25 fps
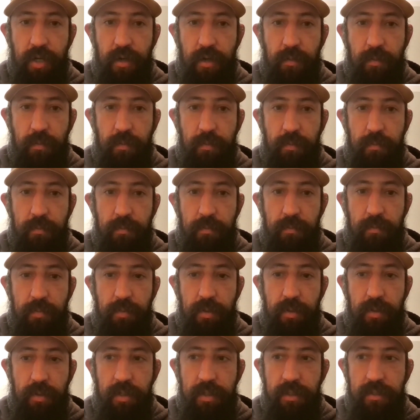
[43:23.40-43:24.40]
Um,
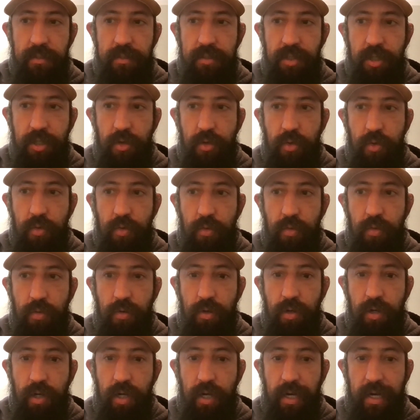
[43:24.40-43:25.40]
so
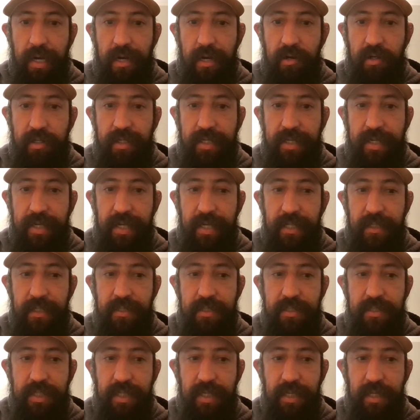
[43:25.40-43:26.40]
our
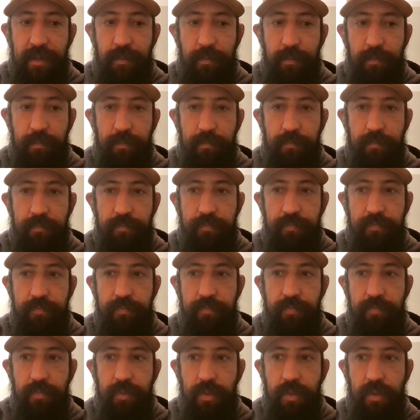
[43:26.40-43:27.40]
kids team,
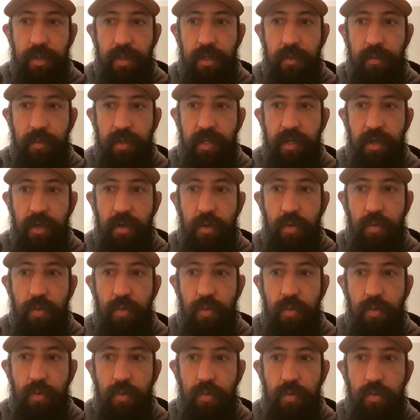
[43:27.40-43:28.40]
here we go.
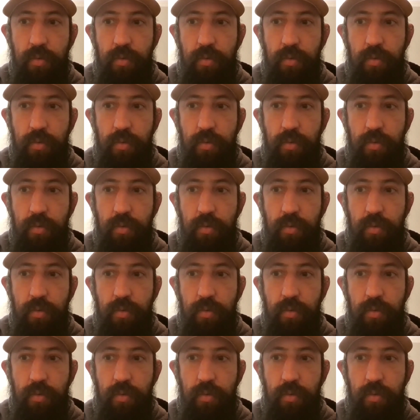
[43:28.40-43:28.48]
